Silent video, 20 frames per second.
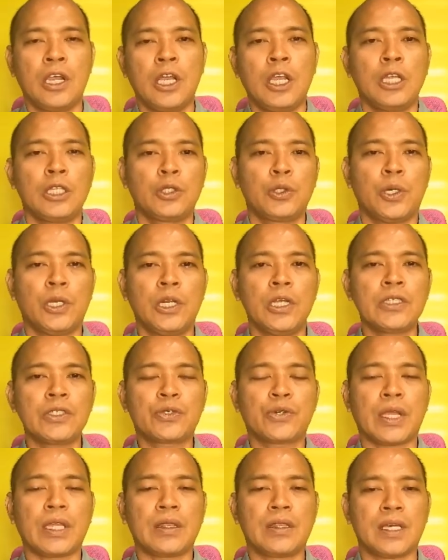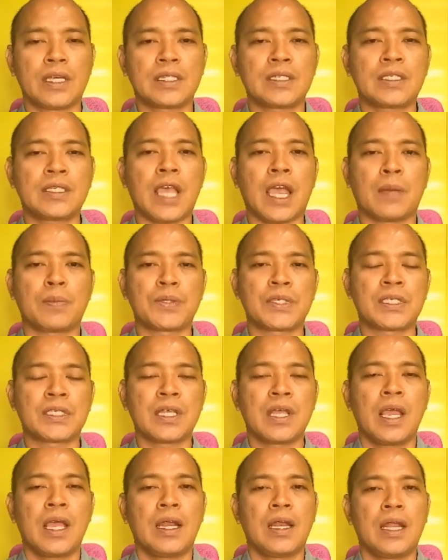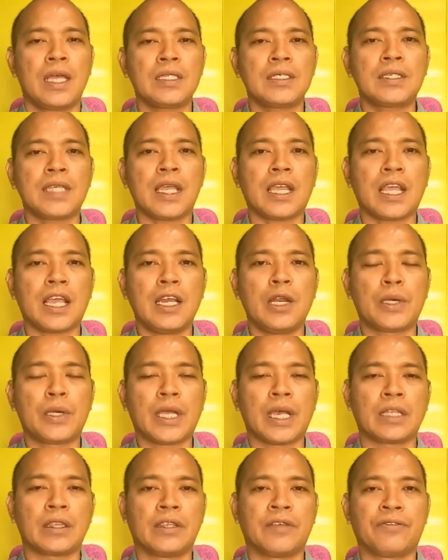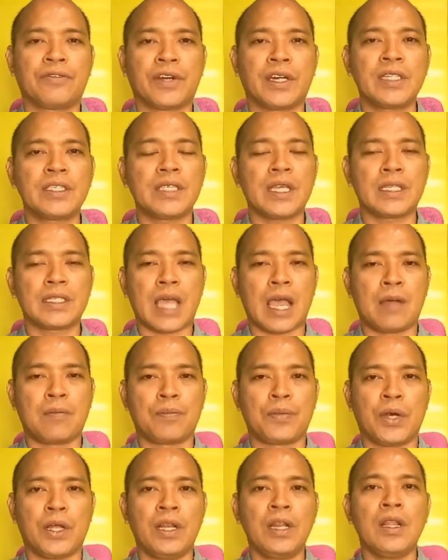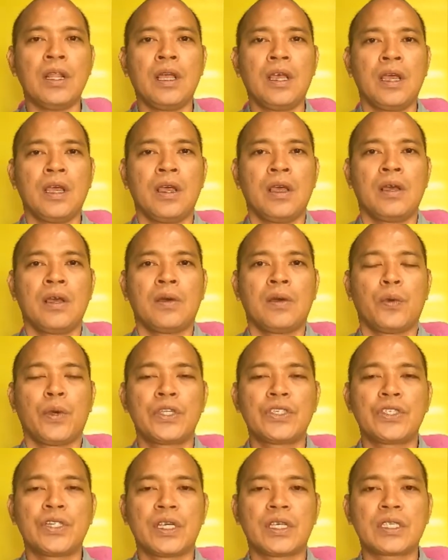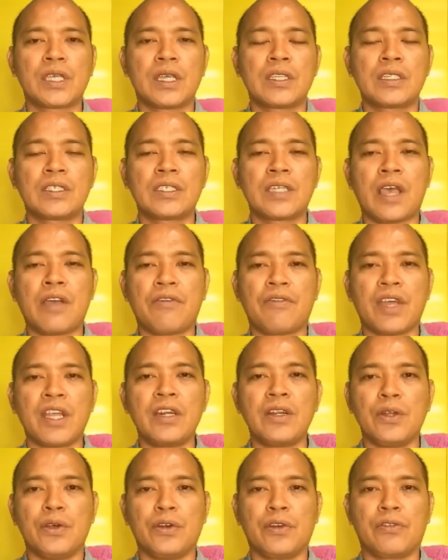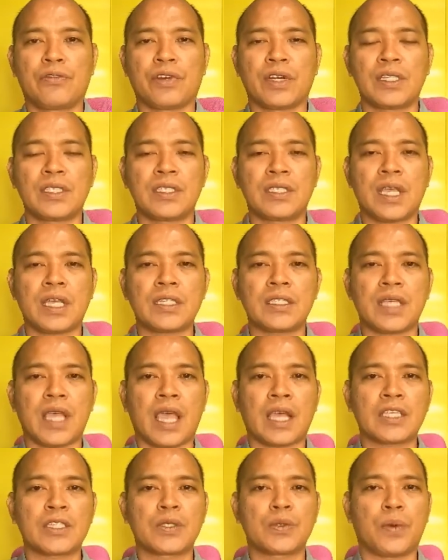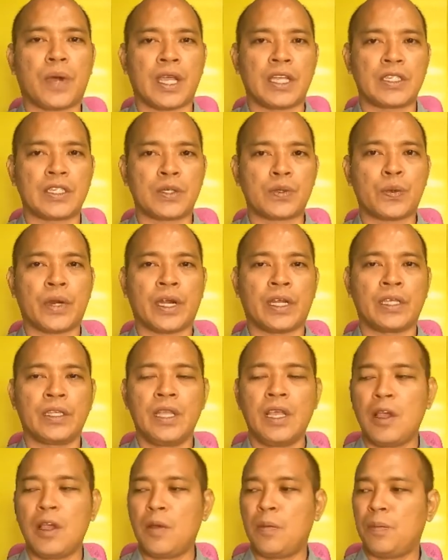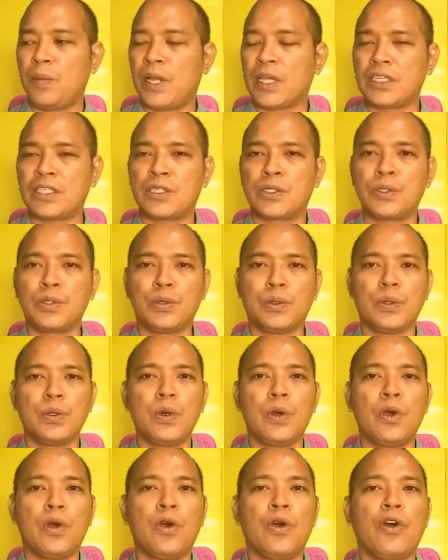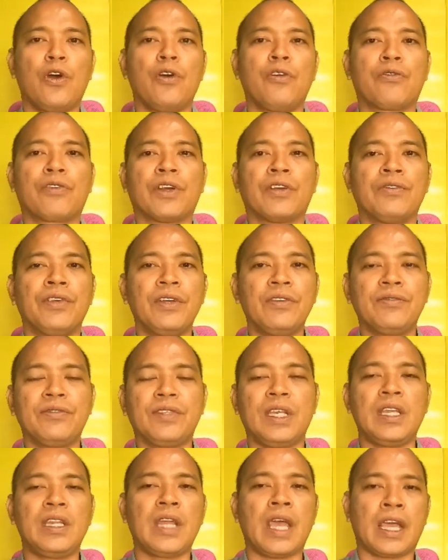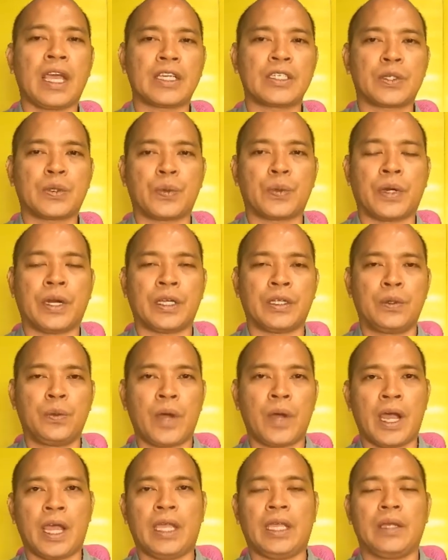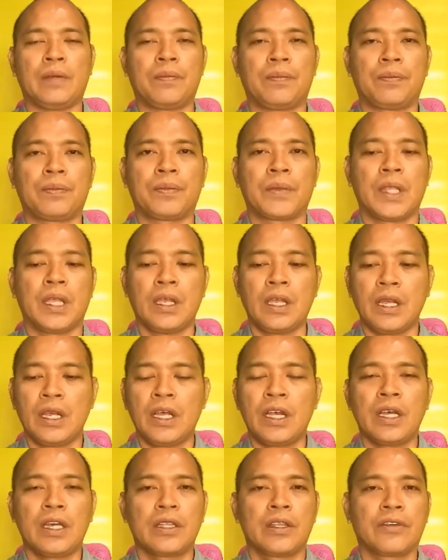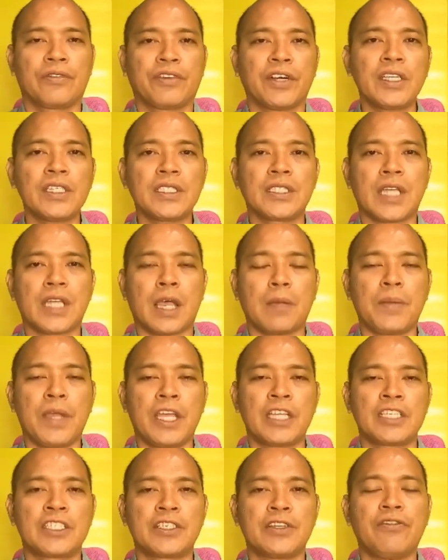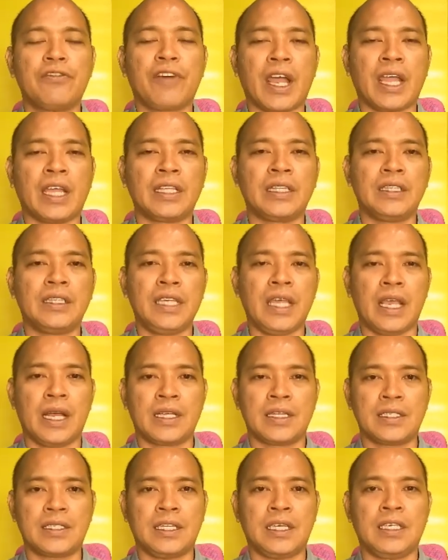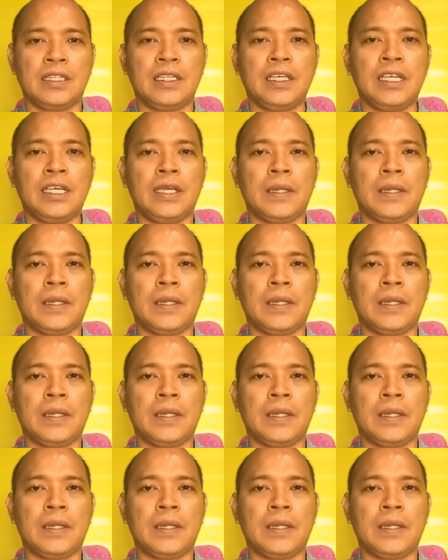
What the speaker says: To illustrate these steps, let's take a look at the first example, which is 7 over 6xy squared plus 2 over 15x squared y. The first step is to find the LCD.